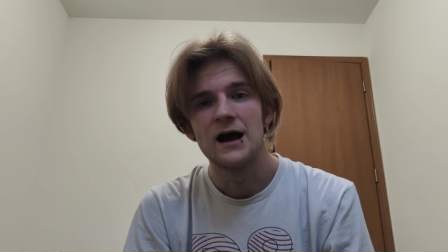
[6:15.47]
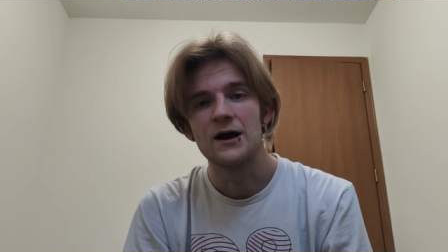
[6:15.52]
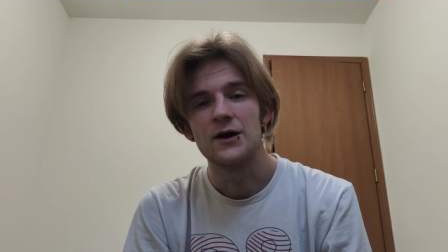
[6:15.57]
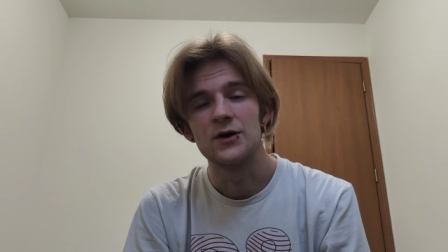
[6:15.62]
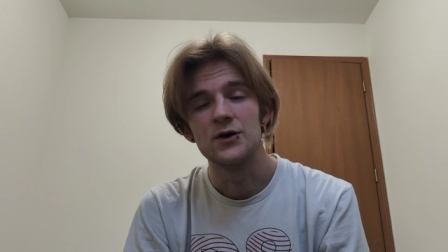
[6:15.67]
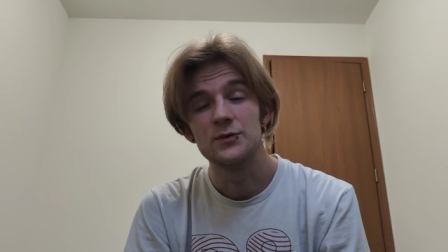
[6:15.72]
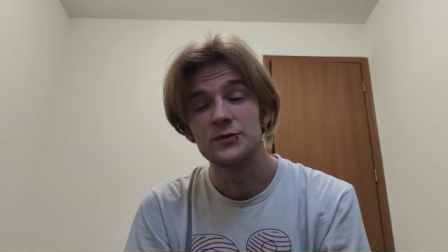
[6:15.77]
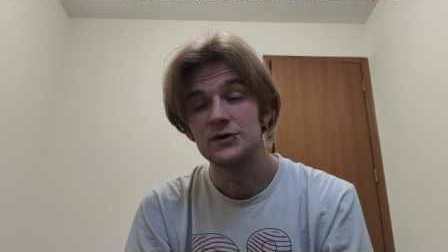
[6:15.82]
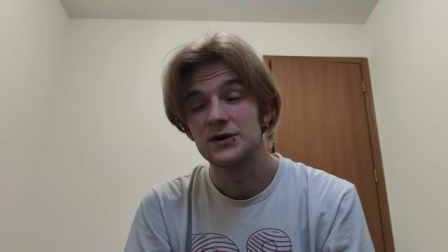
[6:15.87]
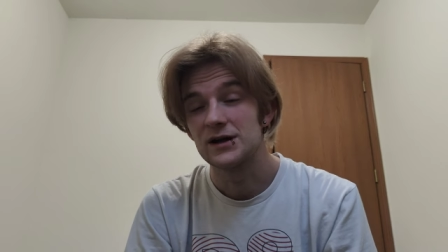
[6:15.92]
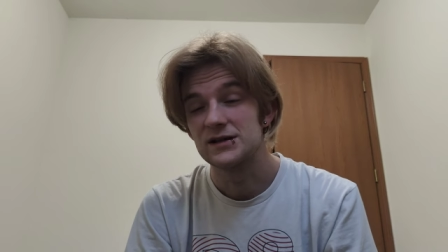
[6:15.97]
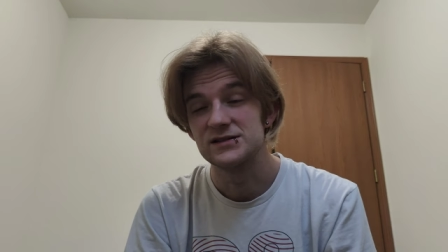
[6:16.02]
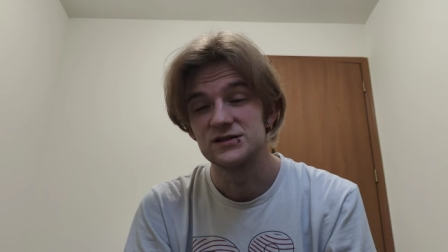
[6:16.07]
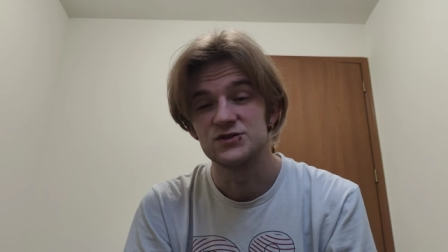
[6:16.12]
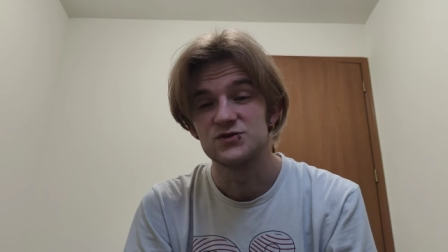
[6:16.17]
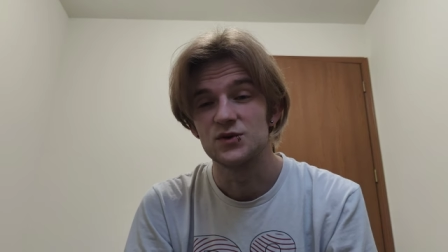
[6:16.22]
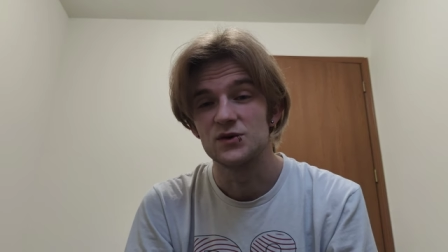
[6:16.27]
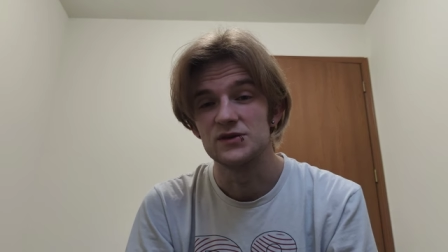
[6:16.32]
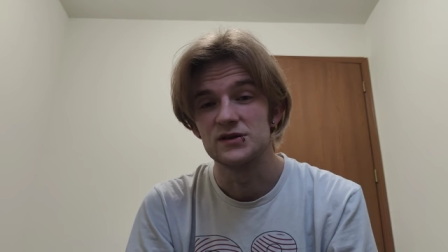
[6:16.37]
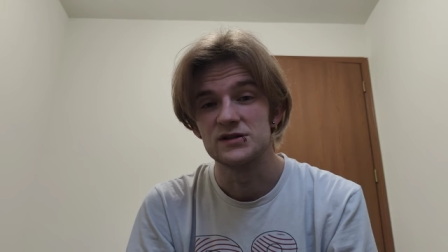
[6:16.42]
I hope you guys
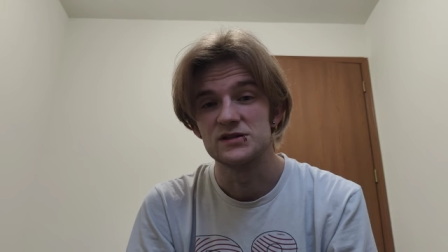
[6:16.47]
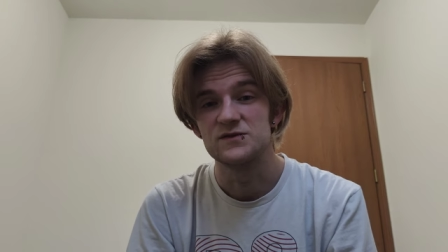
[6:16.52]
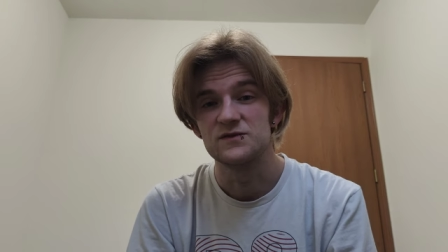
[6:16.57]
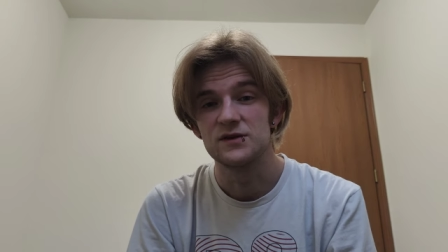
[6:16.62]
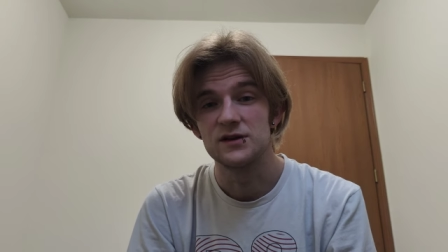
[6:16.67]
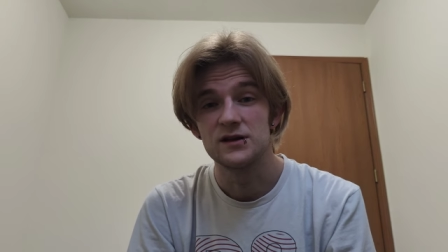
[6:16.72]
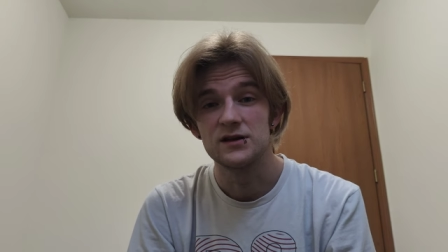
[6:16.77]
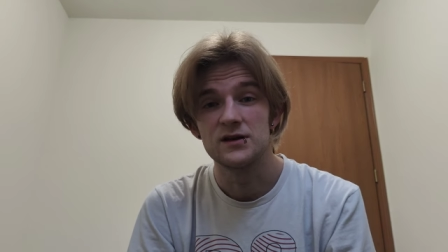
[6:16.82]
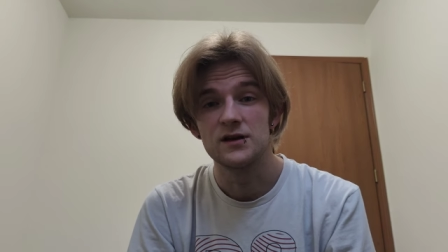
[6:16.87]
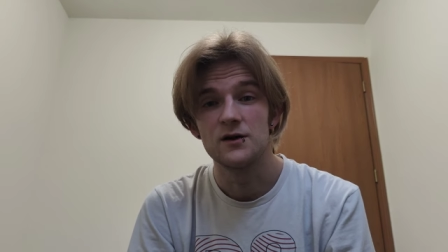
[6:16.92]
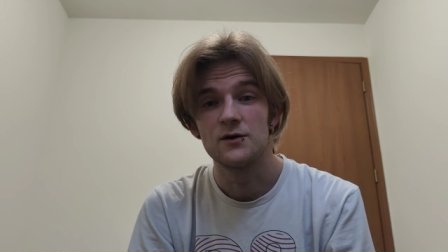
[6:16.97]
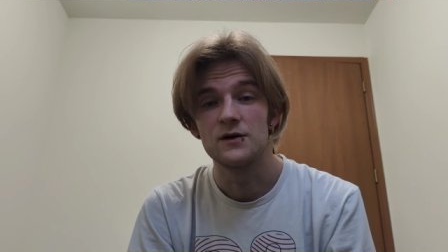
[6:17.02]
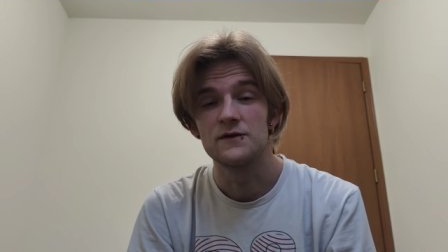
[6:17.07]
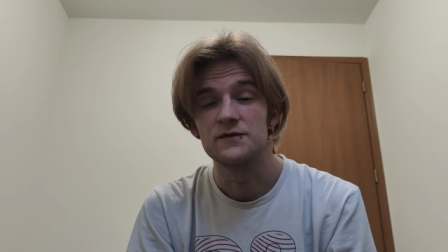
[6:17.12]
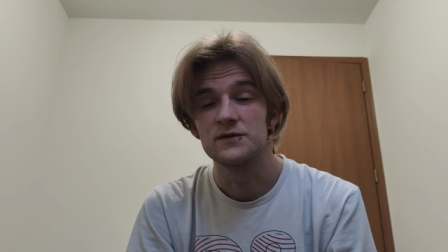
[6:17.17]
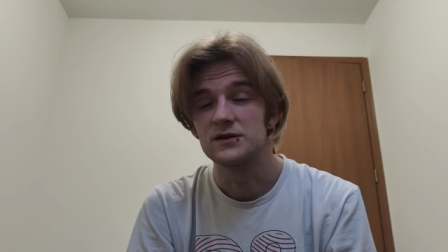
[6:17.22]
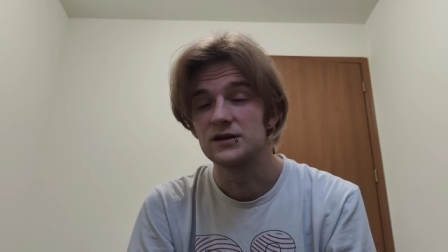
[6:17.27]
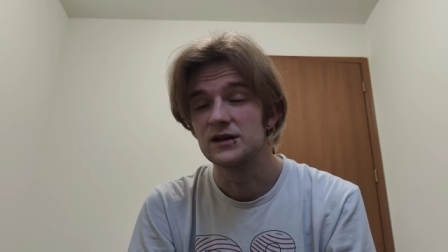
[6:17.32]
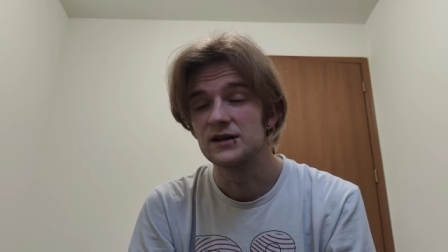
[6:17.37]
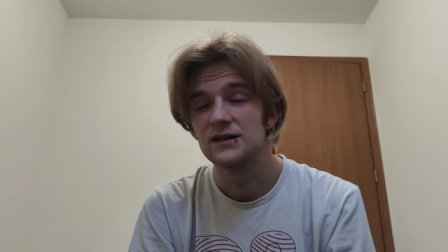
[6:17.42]
enjoyed this video.
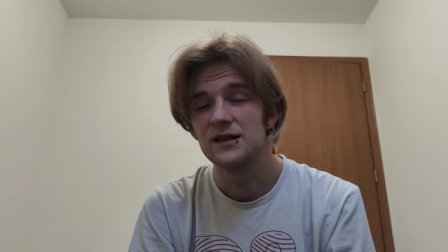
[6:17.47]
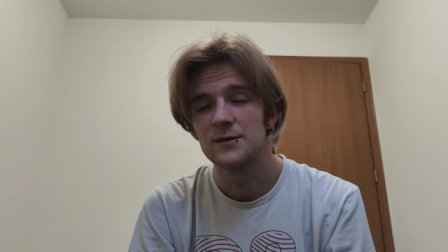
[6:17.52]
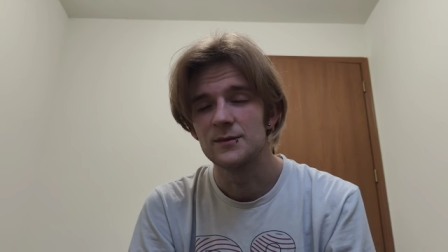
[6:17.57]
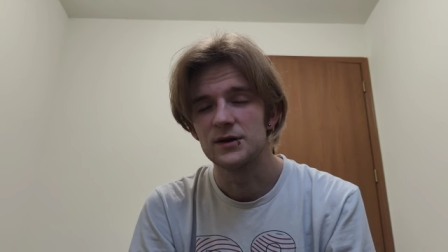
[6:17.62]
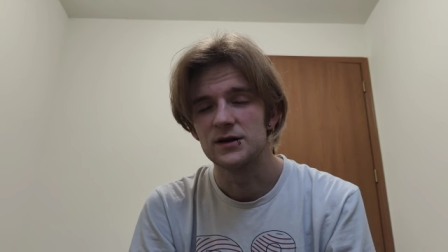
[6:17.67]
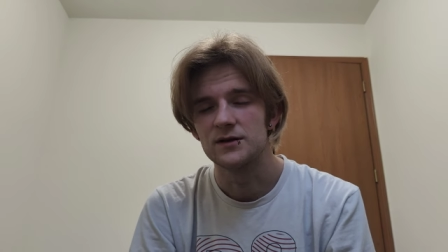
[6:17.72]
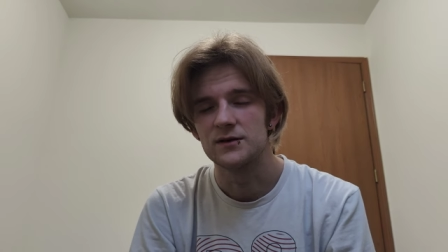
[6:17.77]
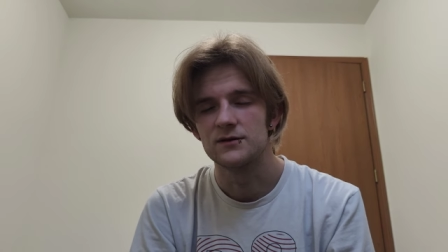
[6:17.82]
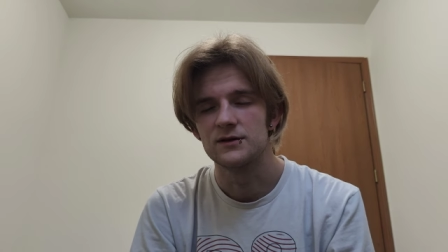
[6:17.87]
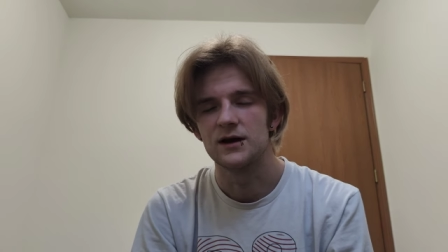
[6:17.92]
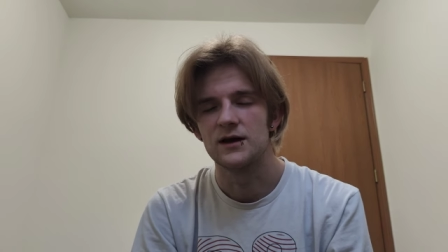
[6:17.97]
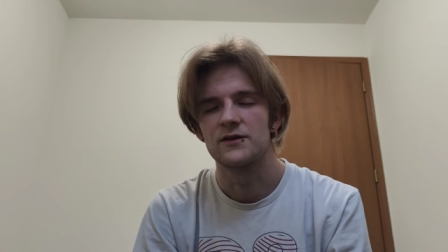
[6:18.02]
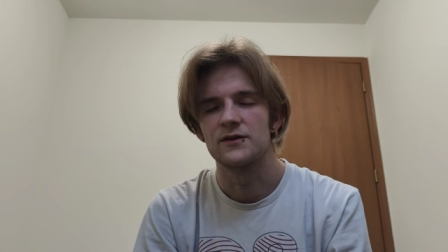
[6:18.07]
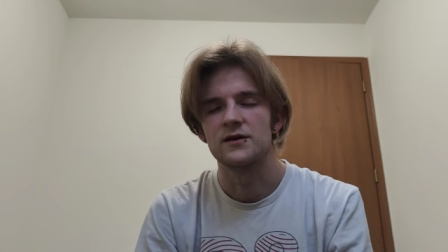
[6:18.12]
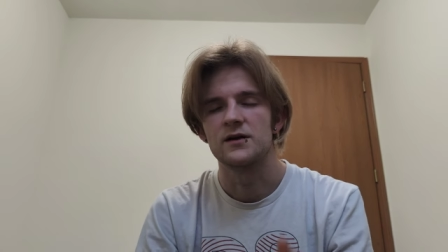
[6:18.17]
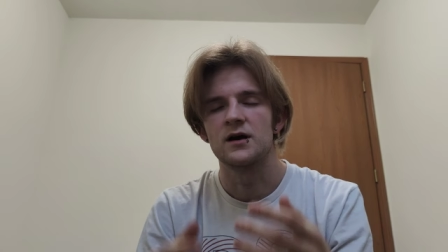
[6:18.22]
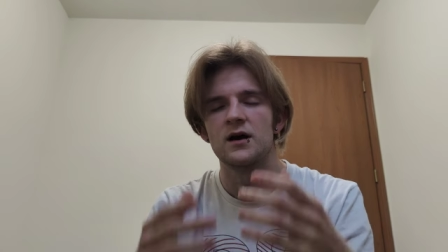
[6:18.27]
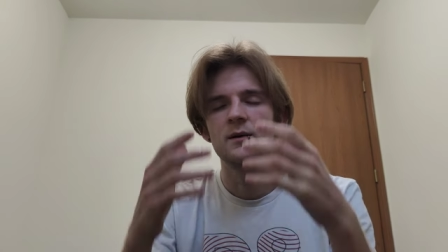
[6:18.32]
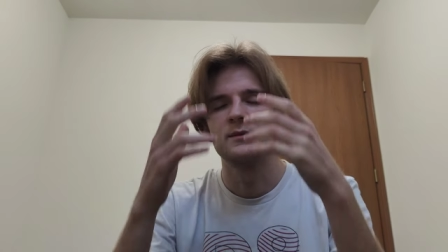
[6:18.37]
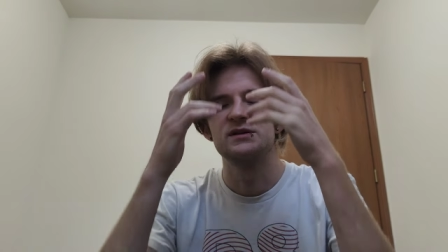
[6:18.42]
If you did, let me know down
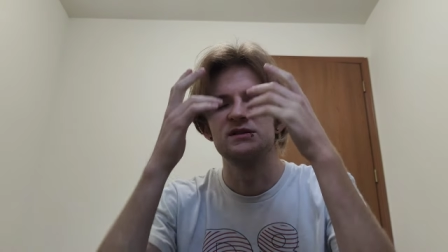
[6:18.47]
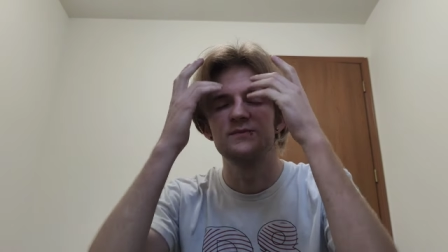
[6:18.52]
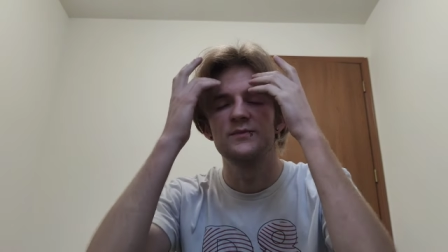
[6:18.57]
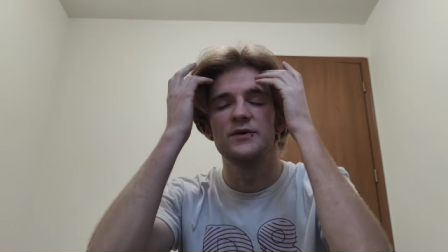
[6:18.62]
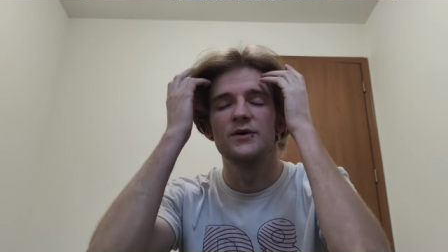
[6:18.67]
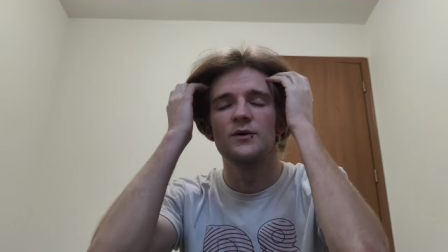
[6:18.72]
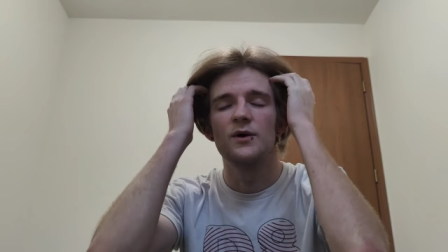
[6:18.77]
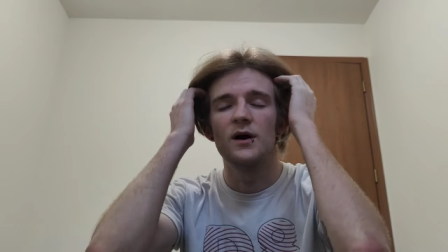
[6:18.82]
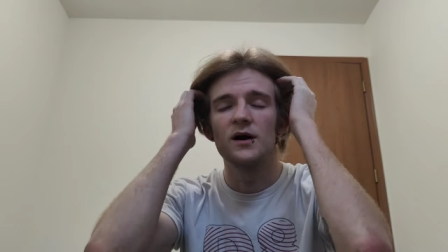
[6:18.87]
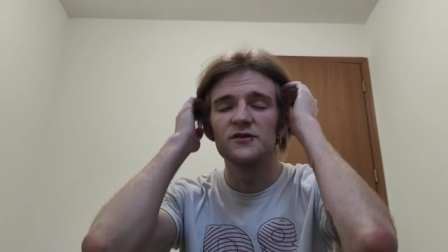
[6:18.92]
in the comments below.